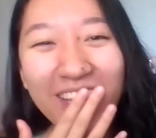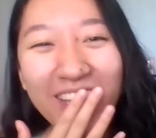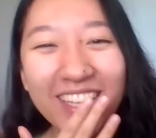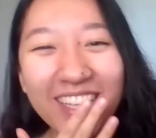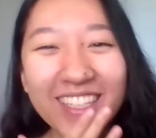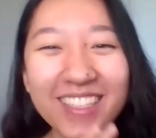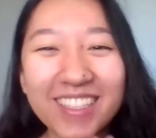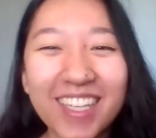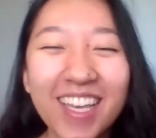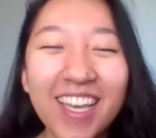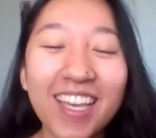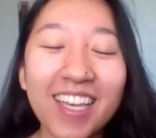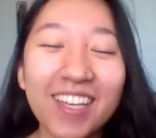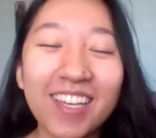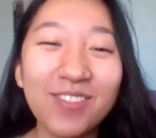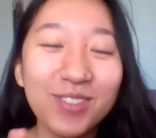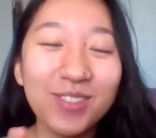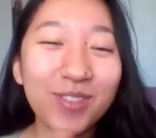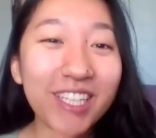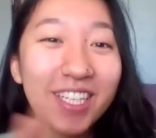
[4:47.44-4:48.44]
But
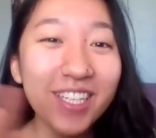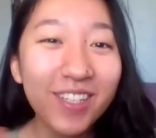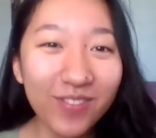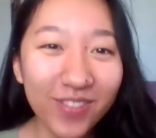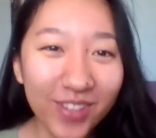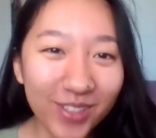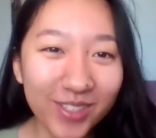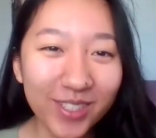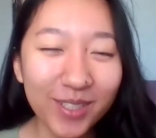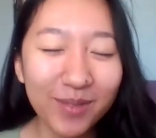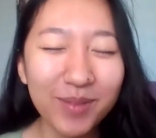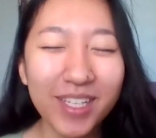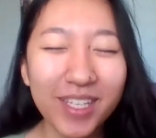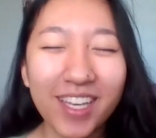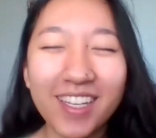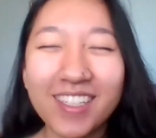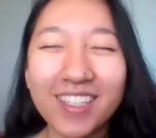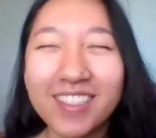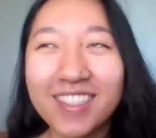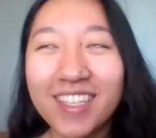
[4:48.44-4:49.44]
it was really confusing
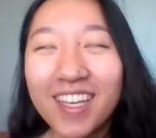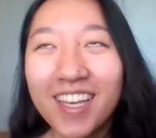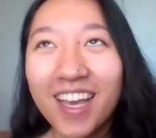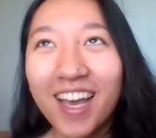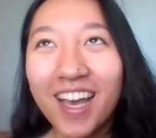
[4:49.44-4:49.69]
because